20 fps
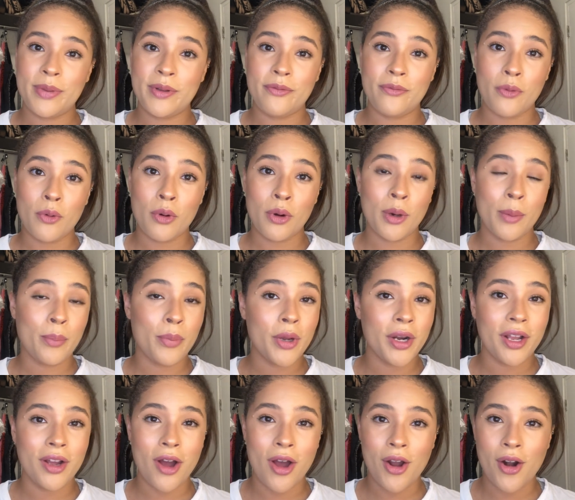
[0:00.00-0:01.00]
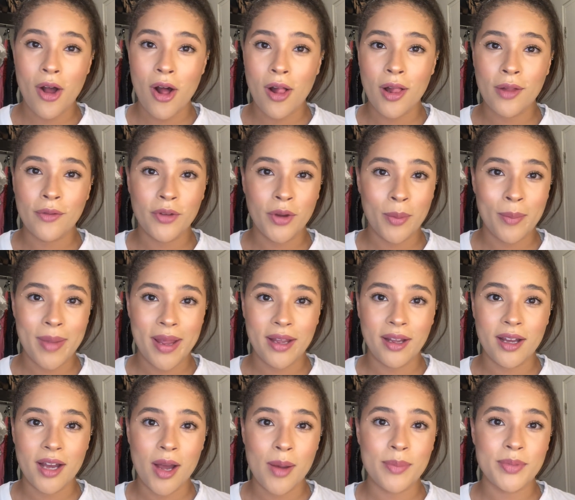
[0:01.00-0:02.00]
before putting on all of your
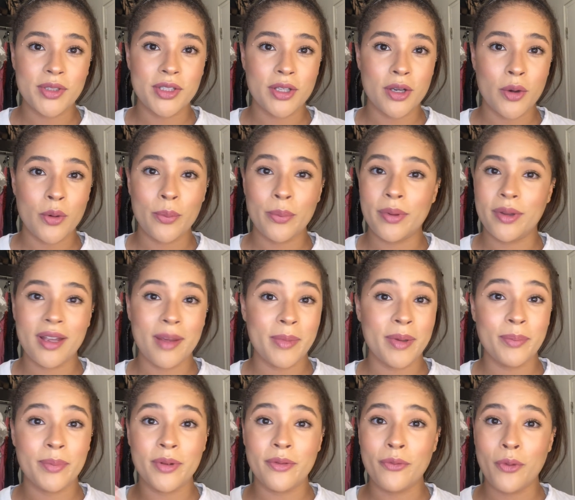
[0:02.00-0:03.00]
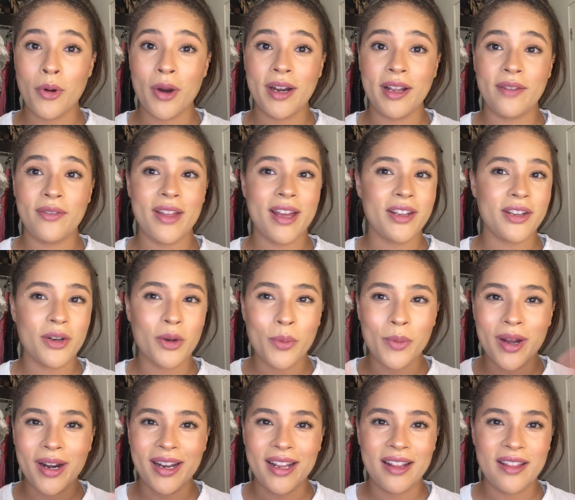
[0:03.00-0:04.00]
makeup. So, before any of that, you
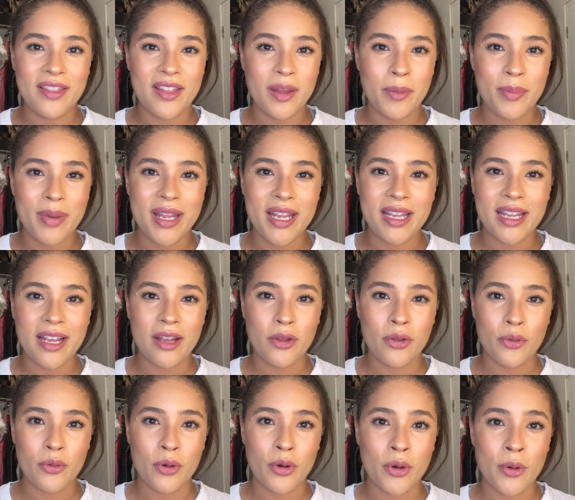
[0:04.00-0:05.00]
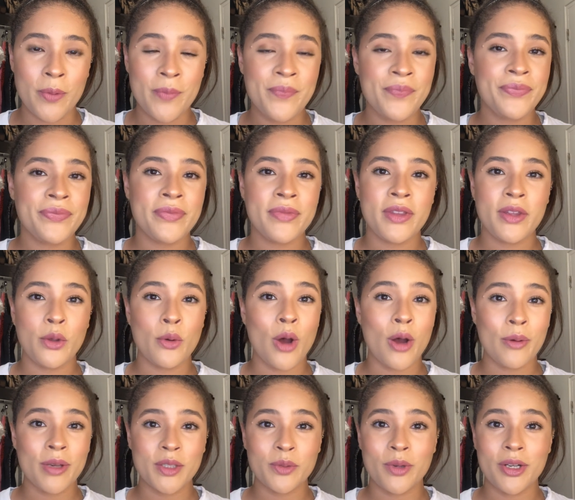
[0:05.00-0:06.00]
don't want anything peeking through.
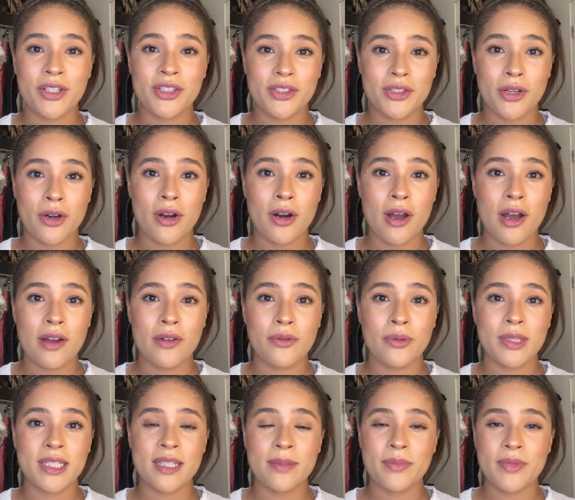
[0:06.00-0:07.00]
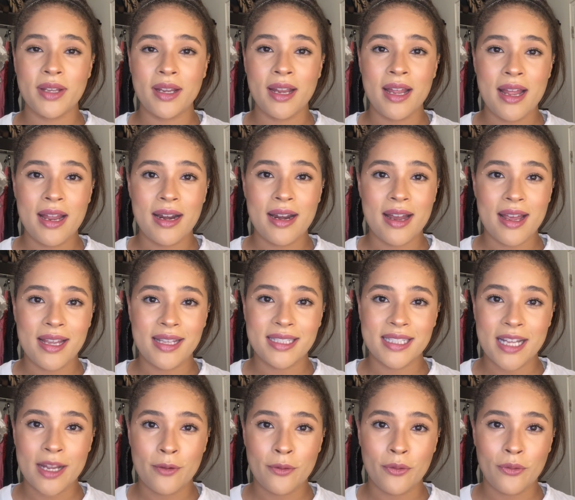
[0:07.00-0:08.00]
You always want to start off with something
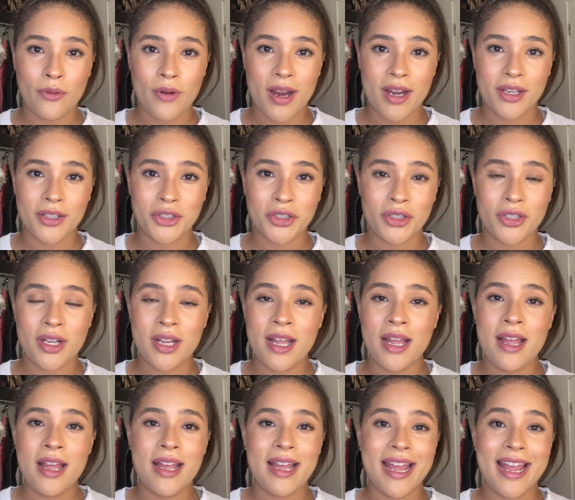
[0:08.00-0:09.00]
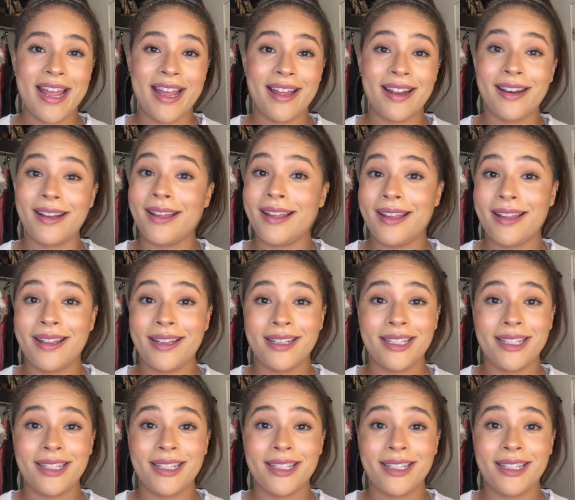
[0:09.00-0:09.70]
nice and fresh, and